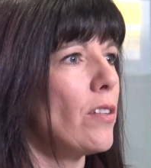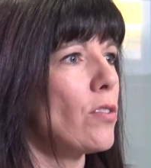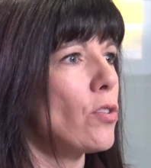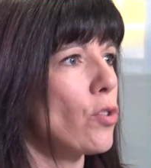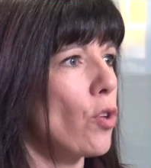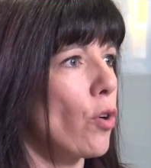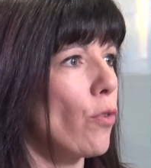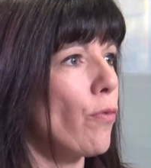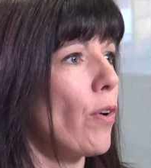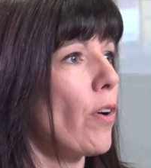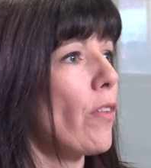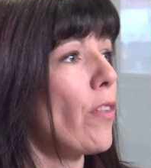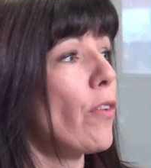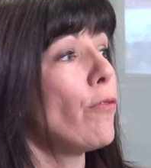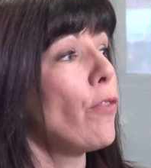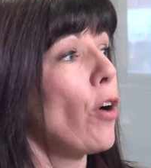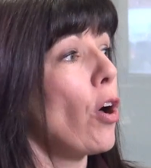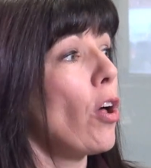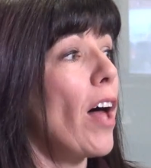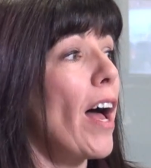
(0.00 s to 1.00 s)
so far the
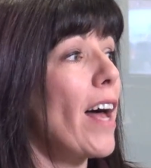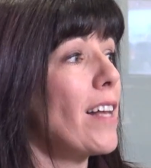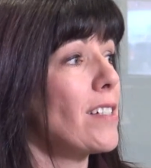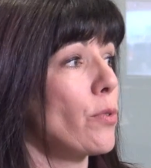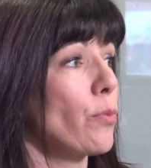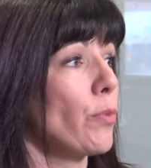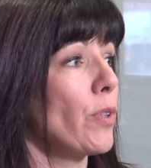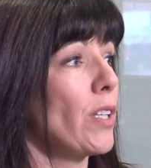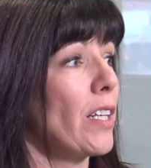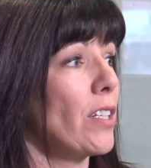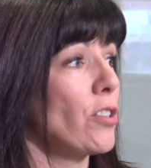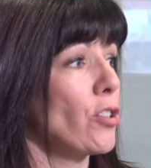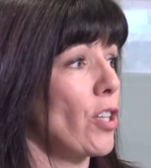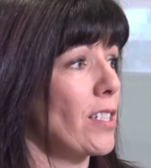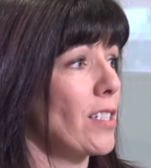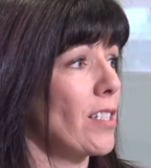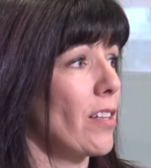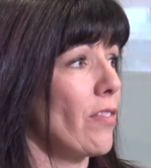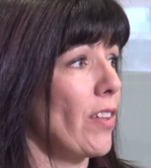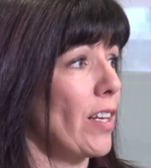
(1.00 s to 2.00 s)
fall hasn't really
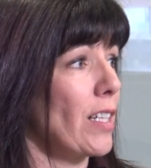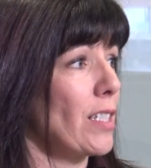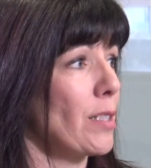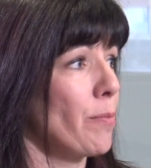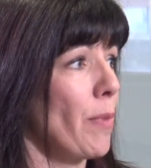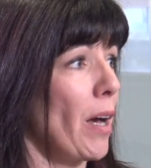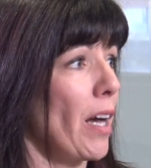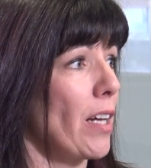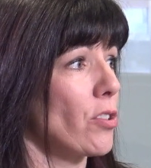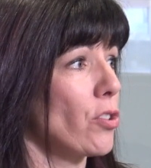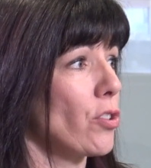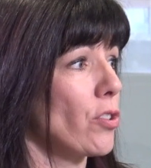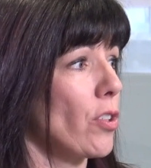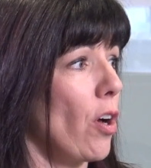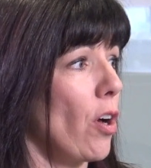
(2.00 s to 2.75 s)
adjusted things much.